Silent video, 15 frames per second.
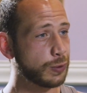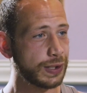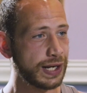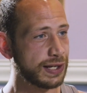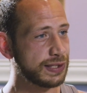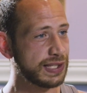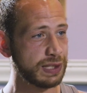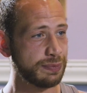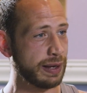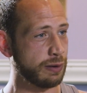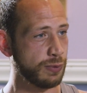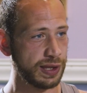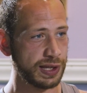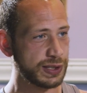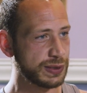But everyone
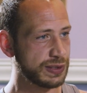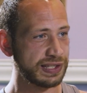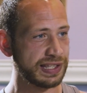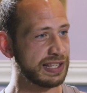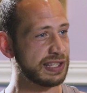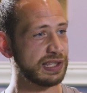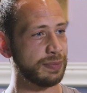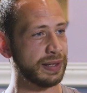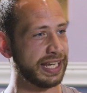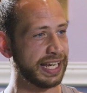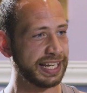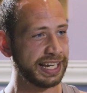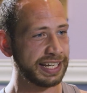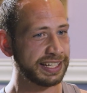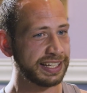else has been with us since
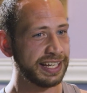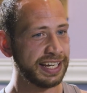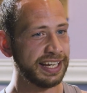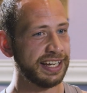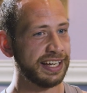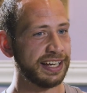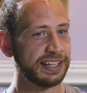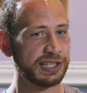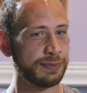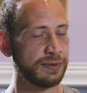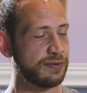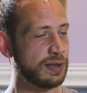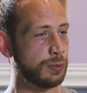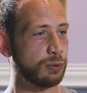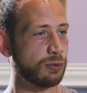the beginning.
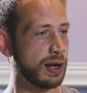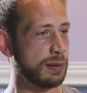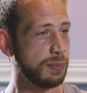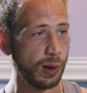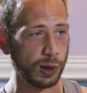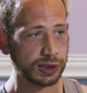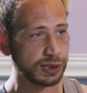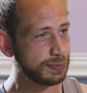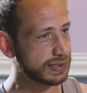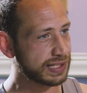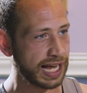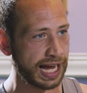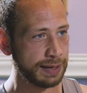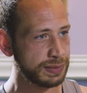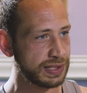Some of them will run
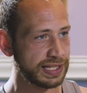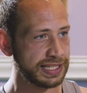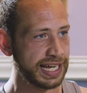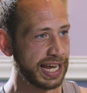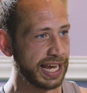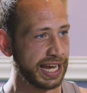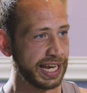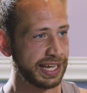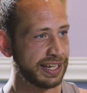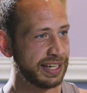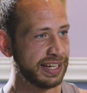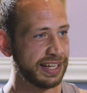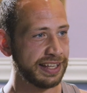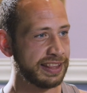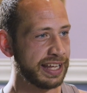multiple times a day.